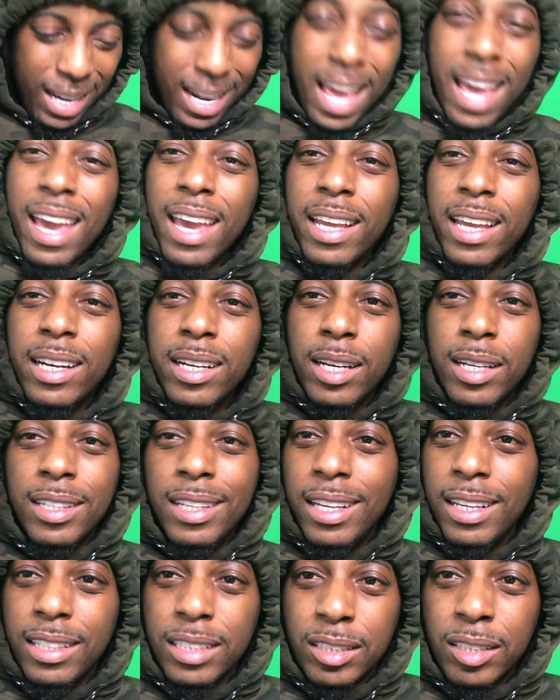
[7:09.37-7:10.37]
They hitting the
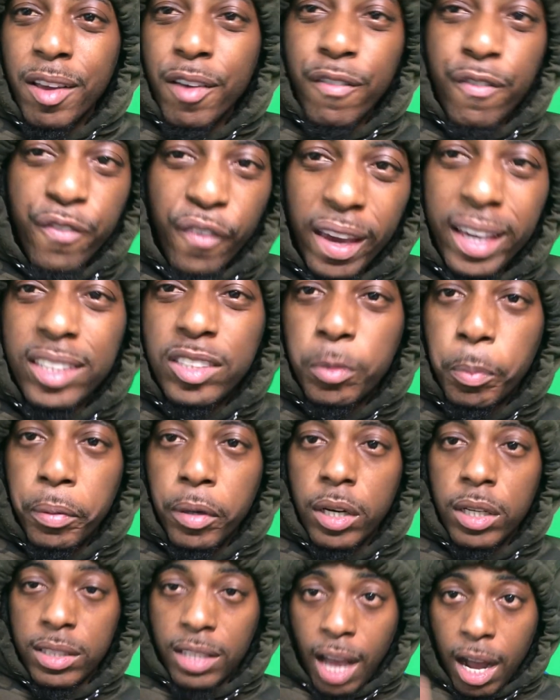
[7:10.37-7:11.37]
niggas
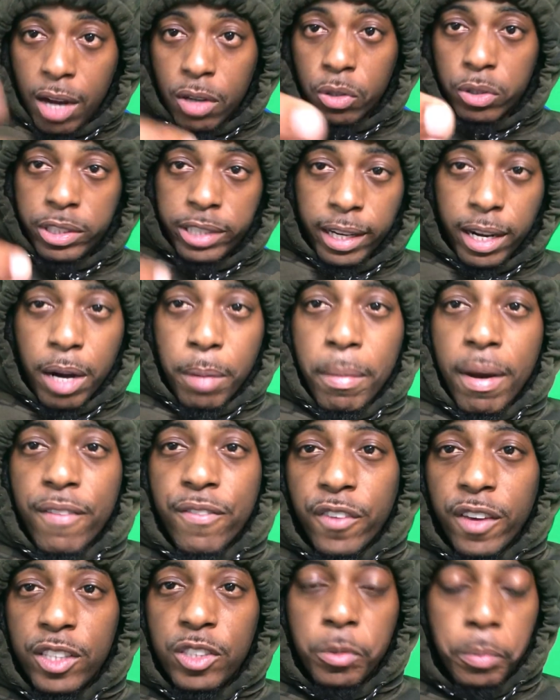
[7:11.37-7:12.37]
Facebook. Y'all go check out my
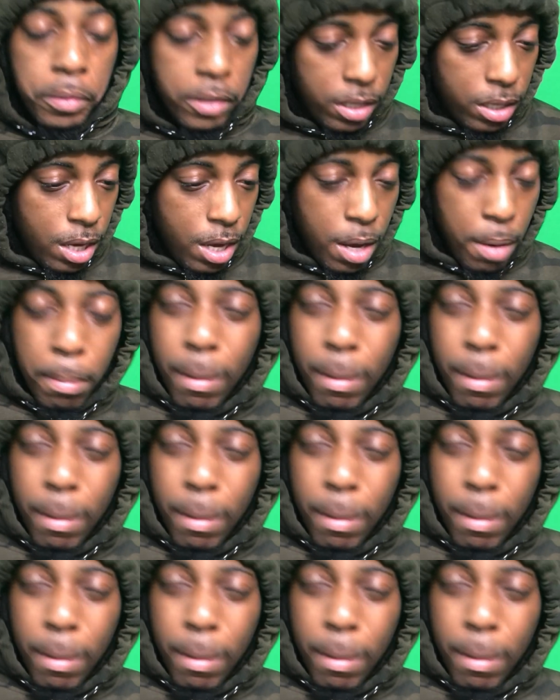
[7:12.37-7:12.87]
Facebook.